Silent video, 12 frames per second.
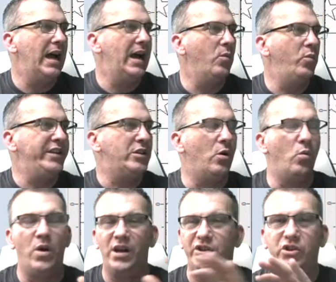We don't
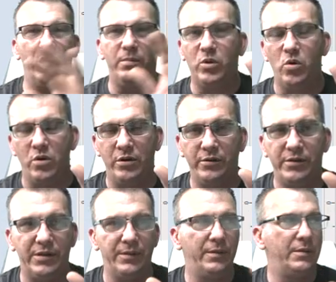want sharp corners
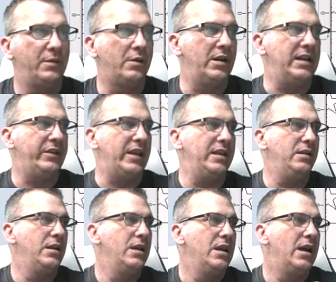or anything.
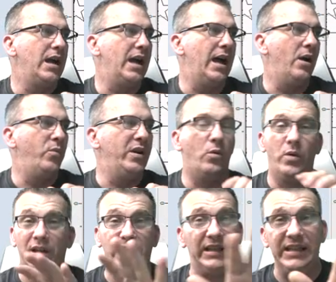We don't want to
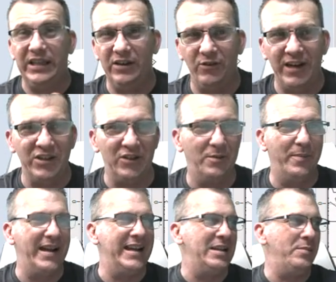delete the original by
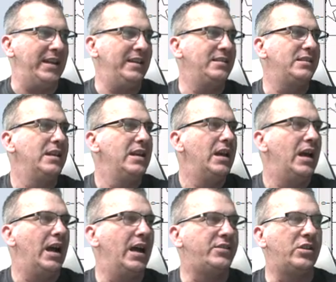any means.
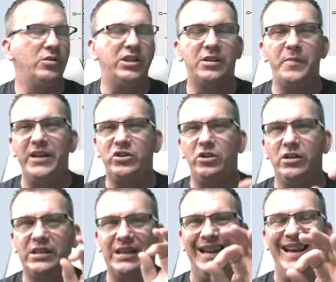So just make sure
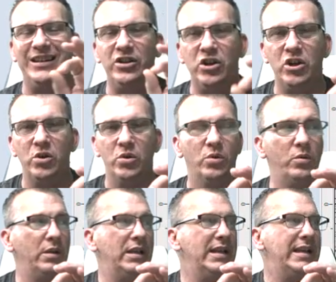select new
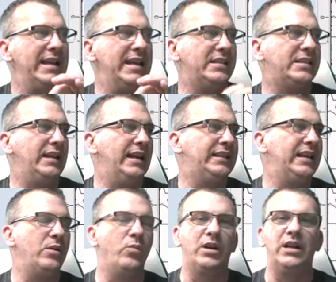is selected,
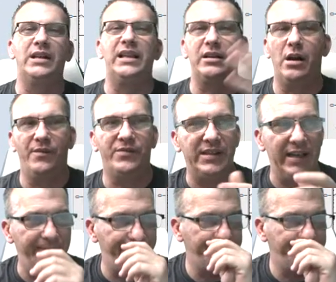and we're going to click offset.